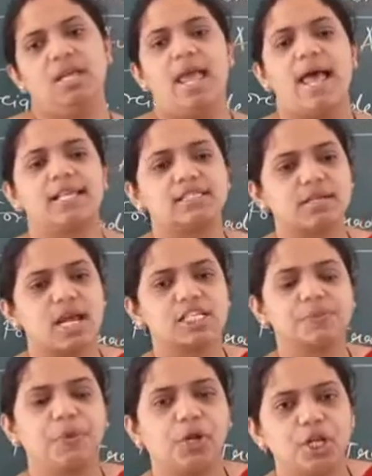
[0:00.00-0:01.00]
As
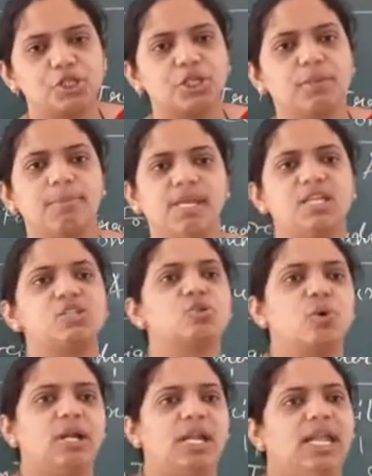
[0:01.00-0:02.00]
transportation means
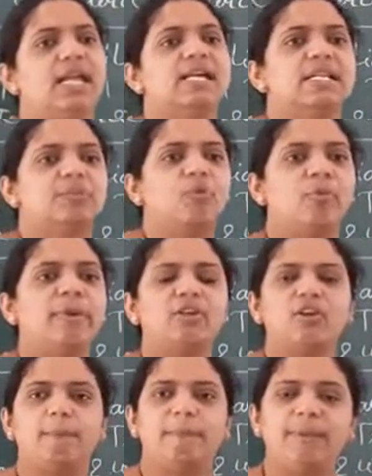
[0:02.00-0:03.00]
only
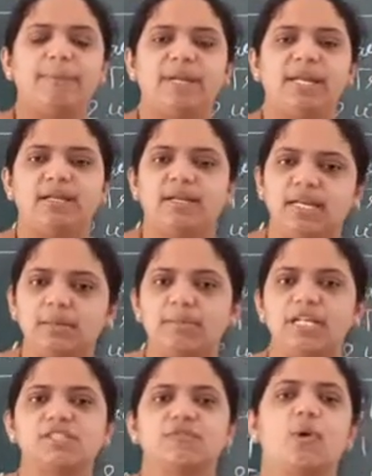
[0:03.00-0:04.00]
movement of people and
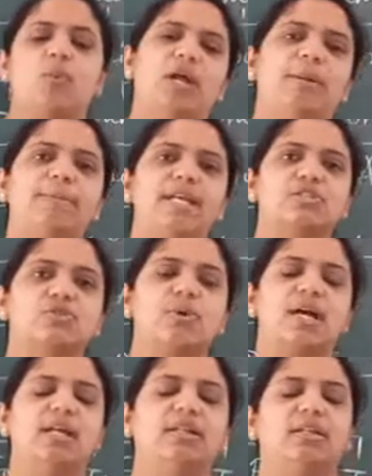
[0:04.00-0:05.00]
animals from one place to
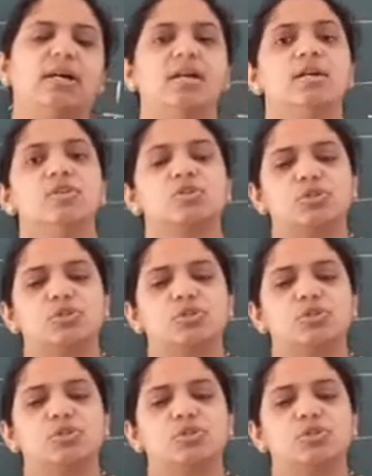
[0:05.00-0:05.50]
another,